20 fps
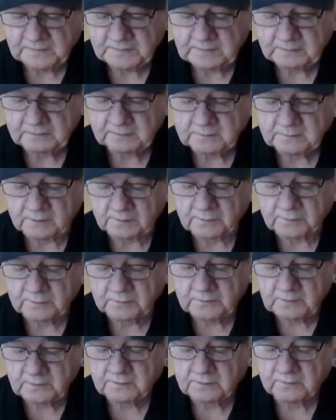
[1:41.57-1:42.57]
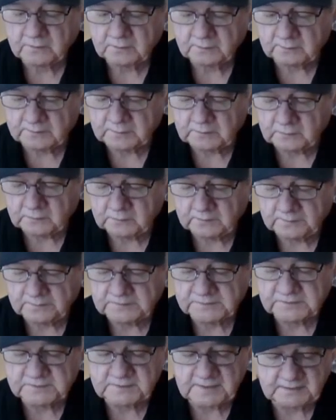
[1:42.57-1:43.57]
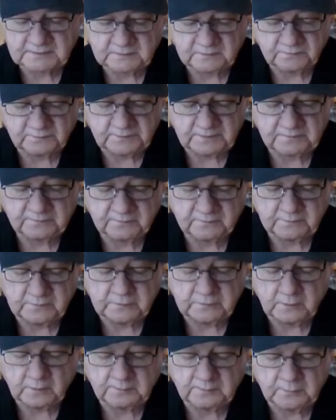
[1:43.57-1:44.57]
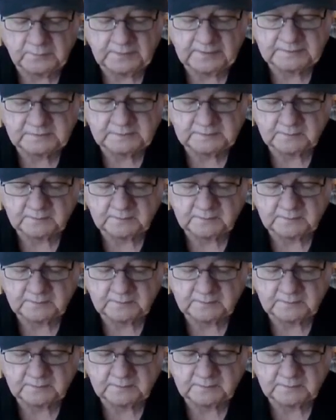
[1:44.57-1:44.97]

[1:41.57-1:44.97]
Here in the 33rd renewal of the stakes event for New York Breds,